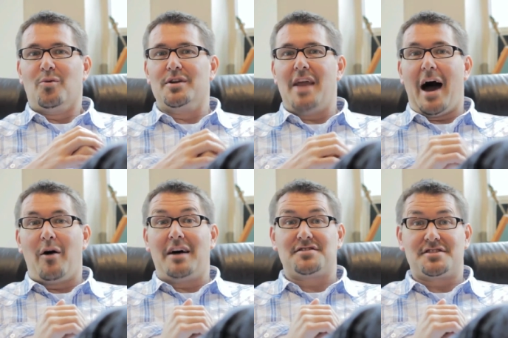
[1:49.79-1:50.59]
We now
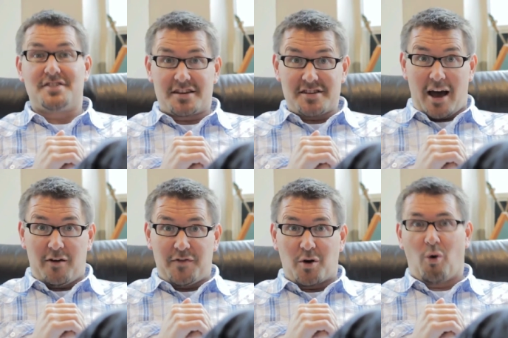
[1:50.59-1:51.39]
have 6
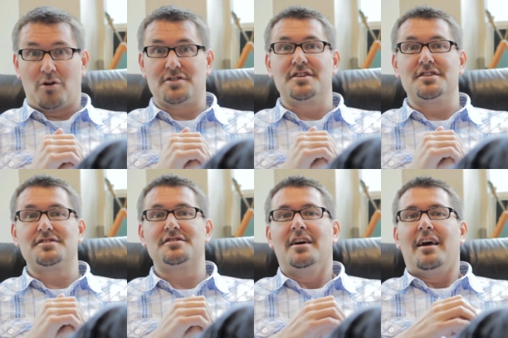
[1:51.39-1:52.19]
Alpha
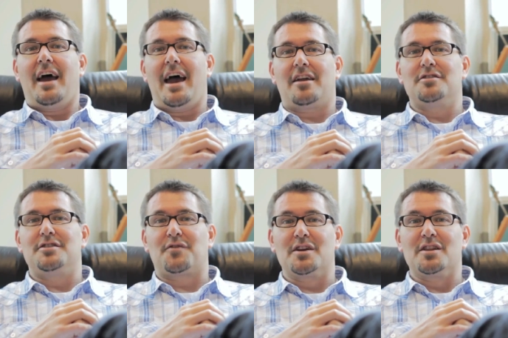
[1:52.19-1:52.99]
courses at our
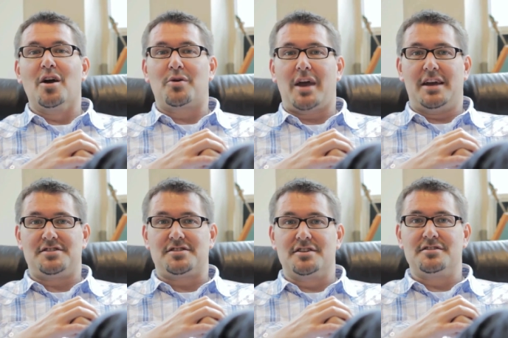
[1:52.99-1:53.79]
different
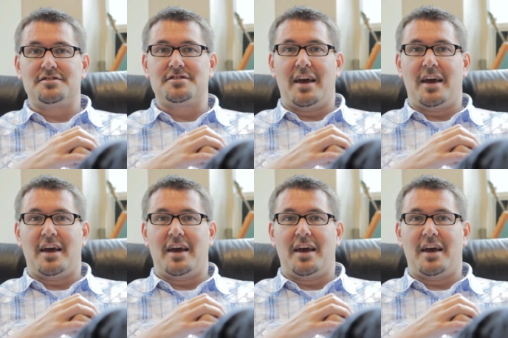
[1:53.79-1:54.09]
locations.